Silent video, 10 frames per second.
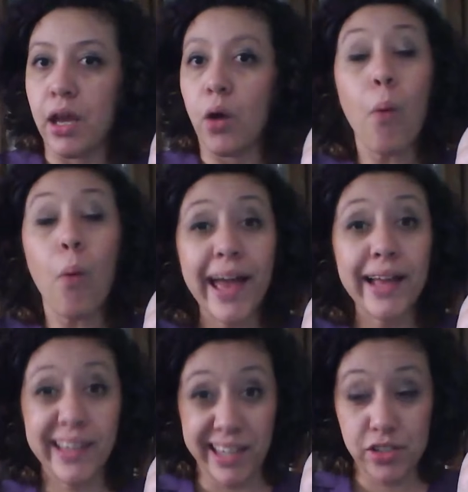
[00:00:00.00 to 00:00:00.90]
why I
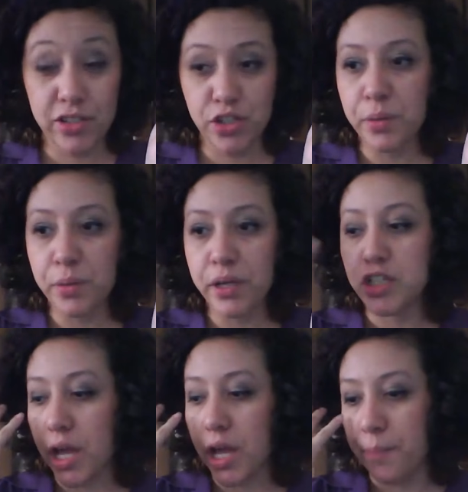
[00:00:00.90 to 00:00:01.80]
like it so
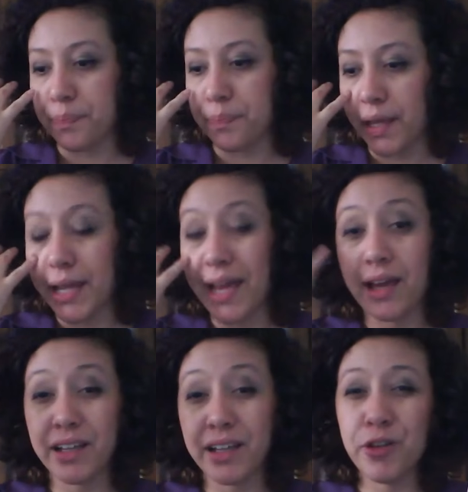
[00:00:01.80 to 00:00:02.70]
much. A
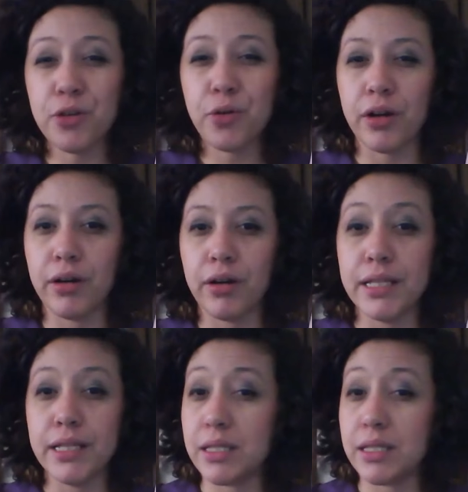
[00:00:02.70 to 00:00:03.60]
few of you are
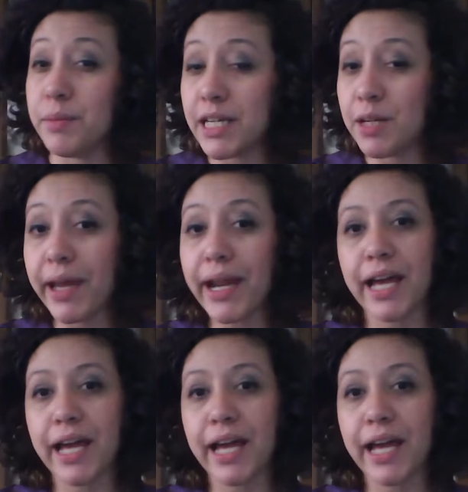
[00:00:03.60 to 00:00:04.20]
intimidated by it.